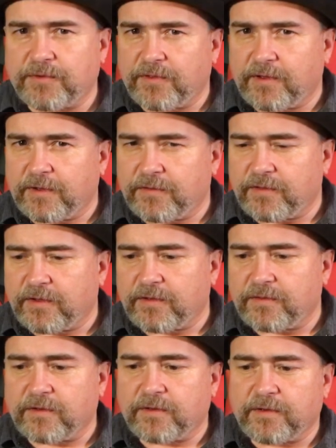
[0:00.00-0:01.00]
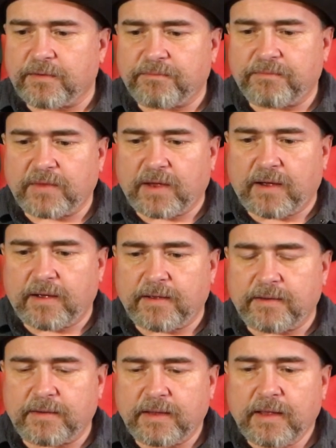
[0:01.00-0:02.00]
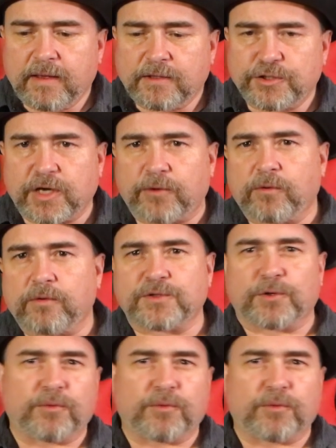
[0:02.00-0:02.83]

the generals